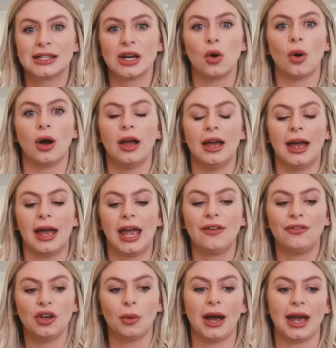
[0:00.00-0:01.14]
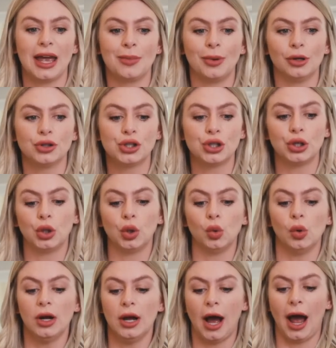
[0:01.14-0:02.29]
So if you were able
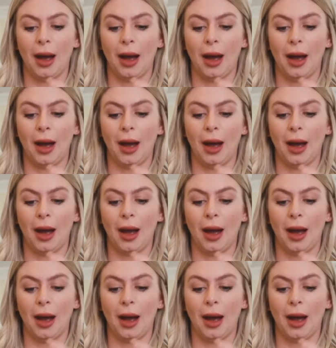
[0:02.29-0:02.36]
to